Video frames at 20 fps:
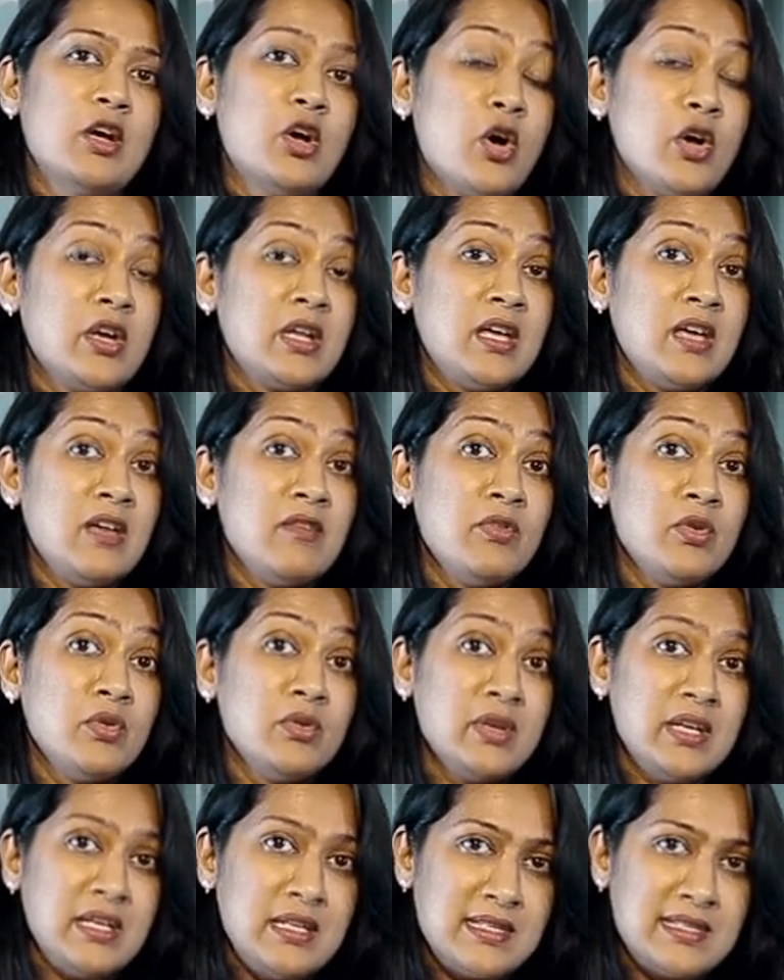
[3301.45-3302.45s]
God gave
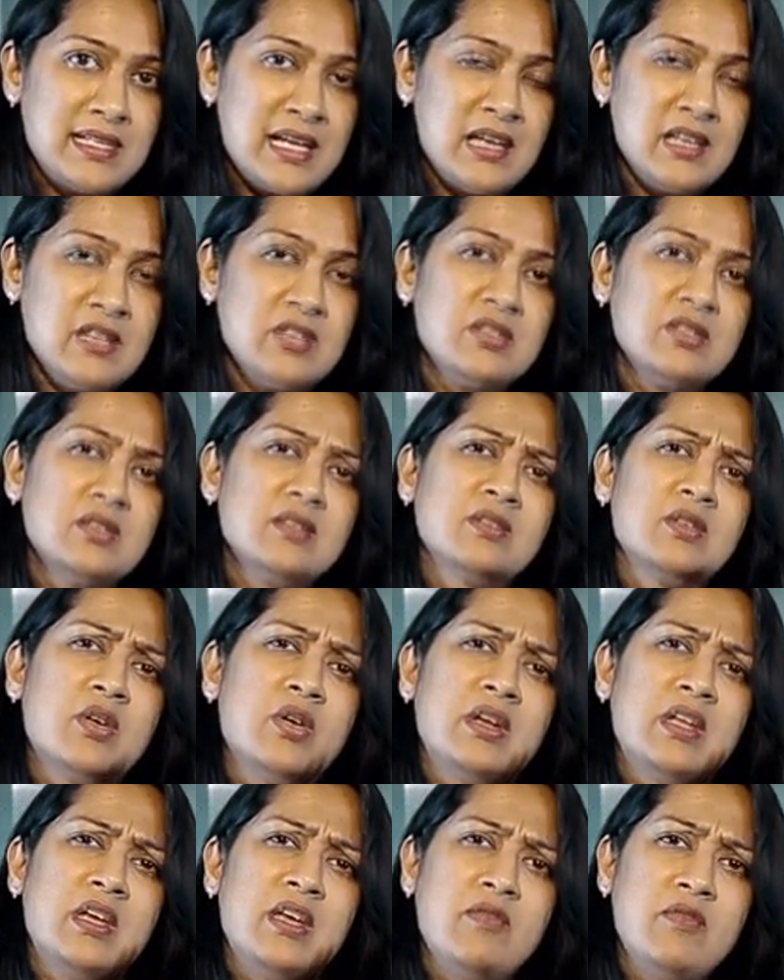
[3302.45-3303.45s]
you the intelligence.
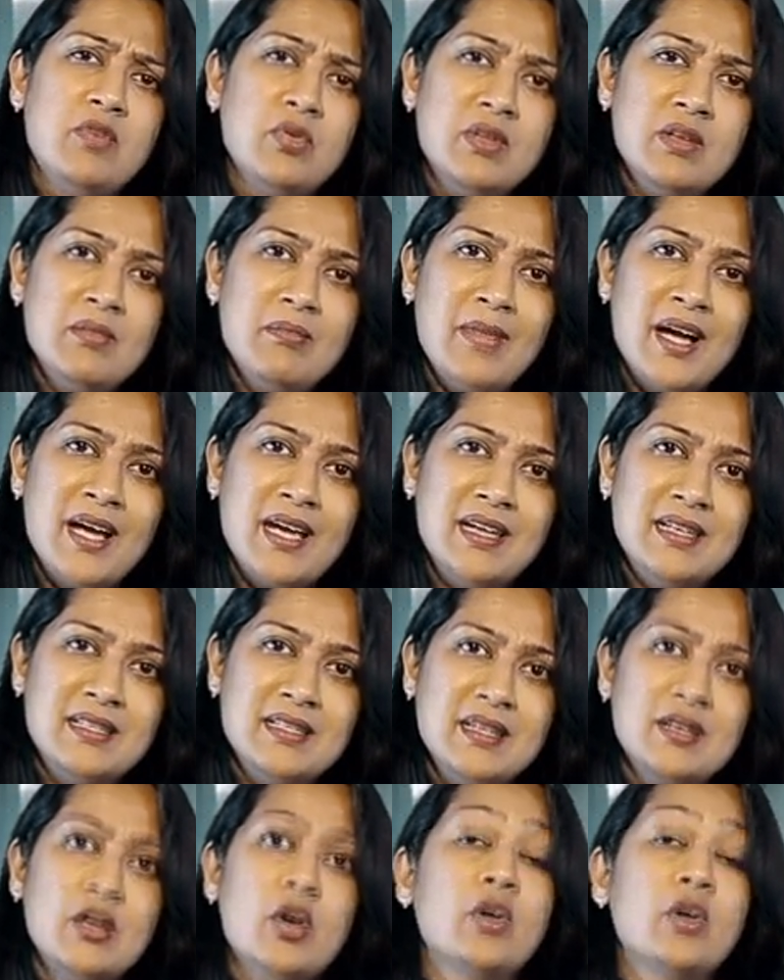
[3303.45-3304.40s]
God gave you the mind.